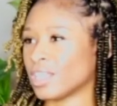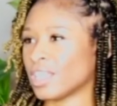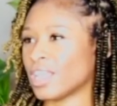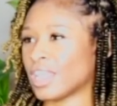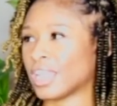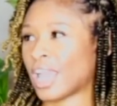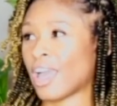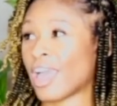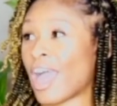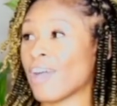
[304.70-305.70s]
I think. And
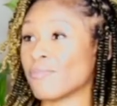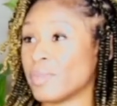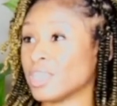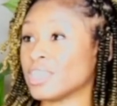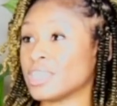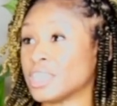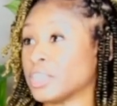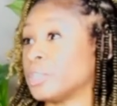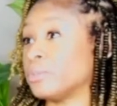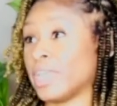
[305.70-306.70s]
I've been a
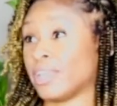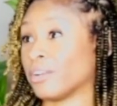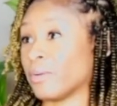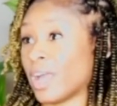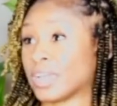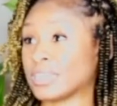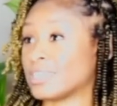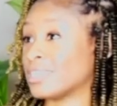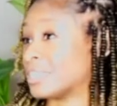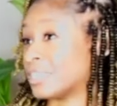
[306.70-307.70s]
serial dater where I
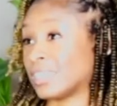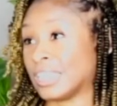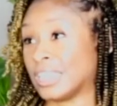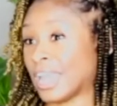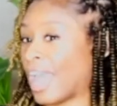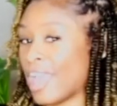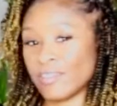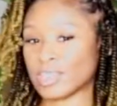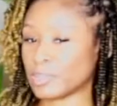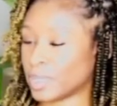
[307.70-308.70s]

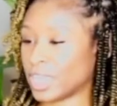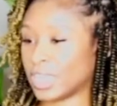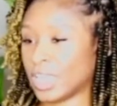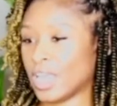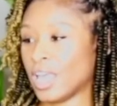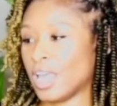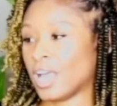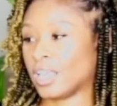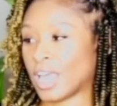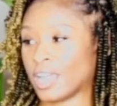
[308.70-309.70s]
haven't spent
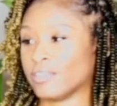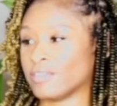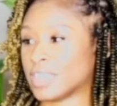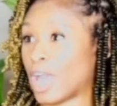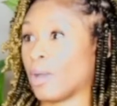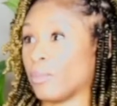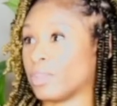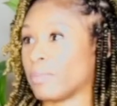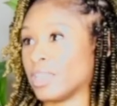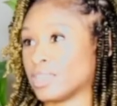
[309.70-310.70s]
a lot of time
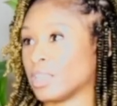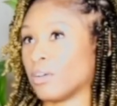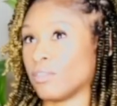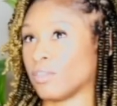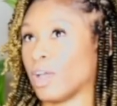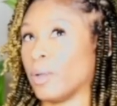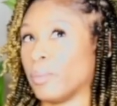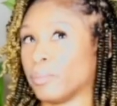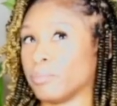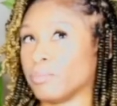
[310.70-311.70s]
with myself,
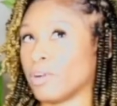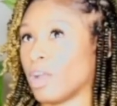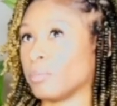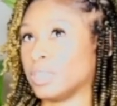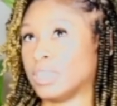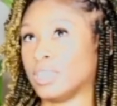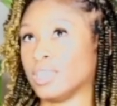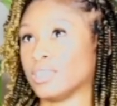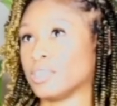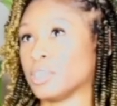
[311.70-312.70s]
probably
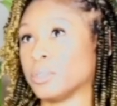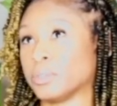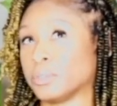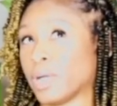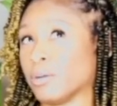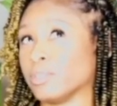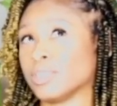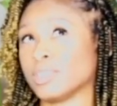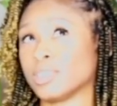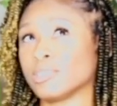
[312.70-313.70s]
until I
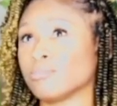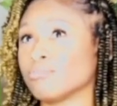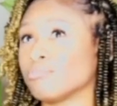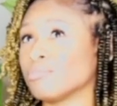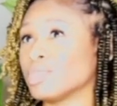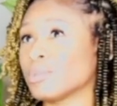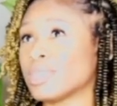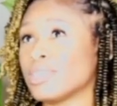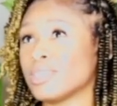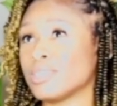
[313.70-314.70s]
was
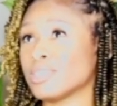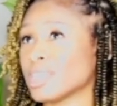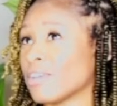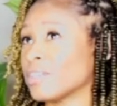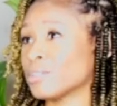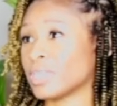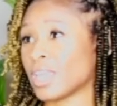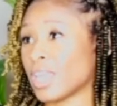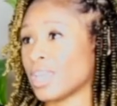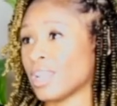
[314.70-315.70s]
27,
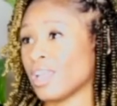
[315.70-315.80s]
28.